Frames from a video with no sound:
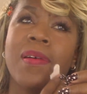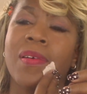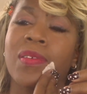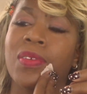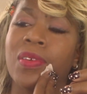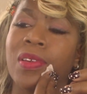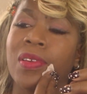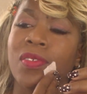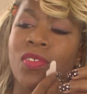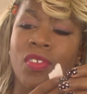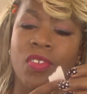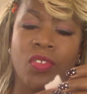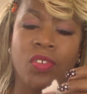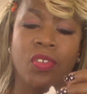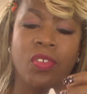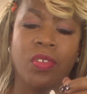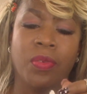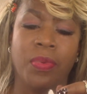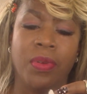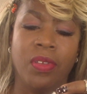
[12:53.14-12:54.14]
I'm trying to just
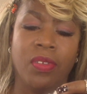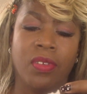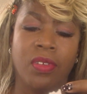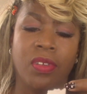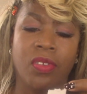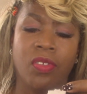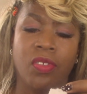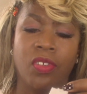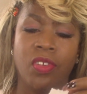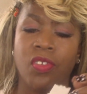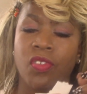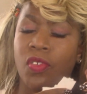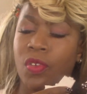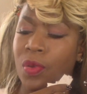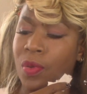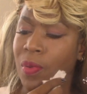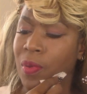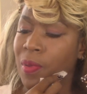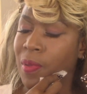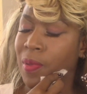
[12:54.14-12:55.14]
use a piece of this
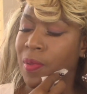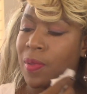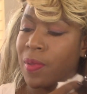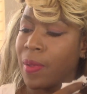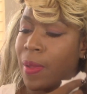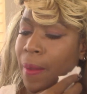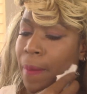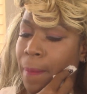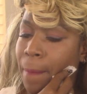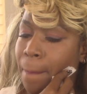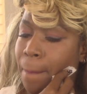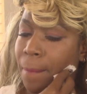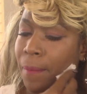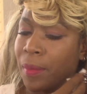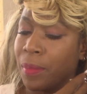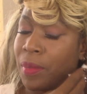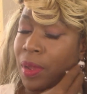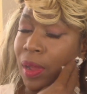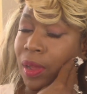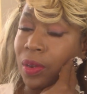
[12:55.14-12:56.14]
tissue.
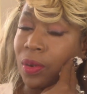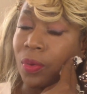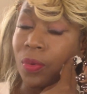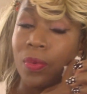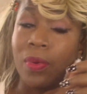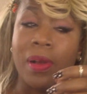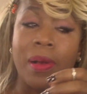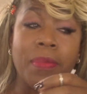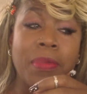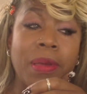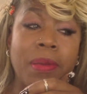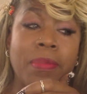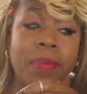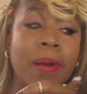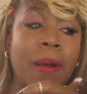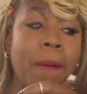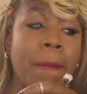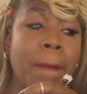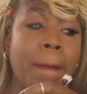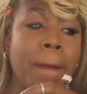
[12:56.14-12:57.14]
I'm not going to rub it,
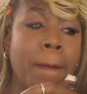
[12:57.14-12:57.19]
but